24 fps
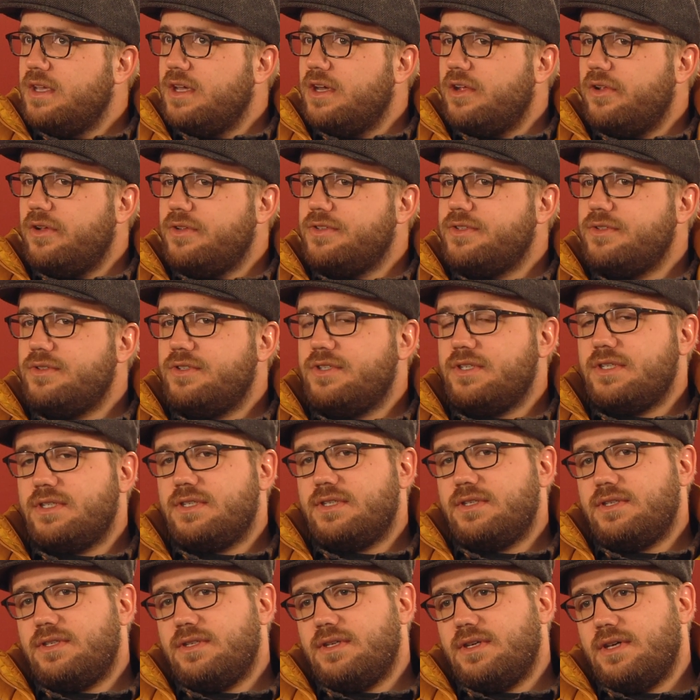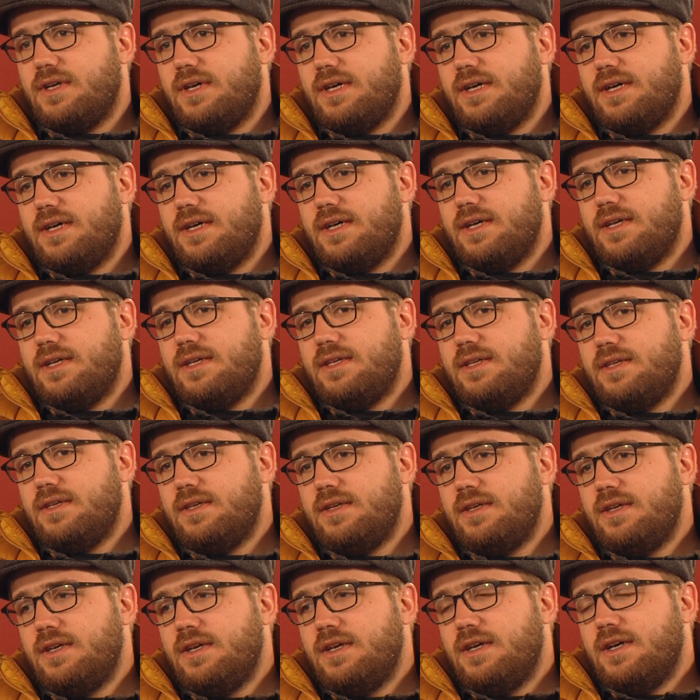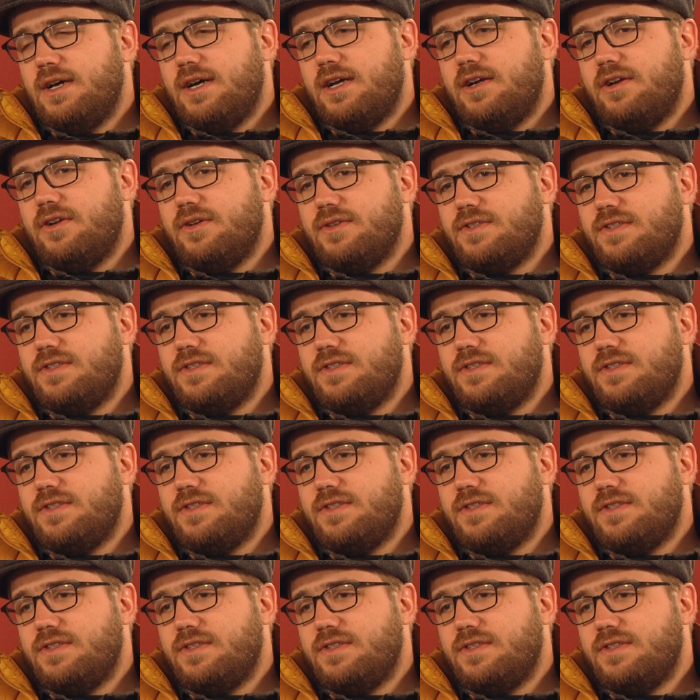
I also just I don't know.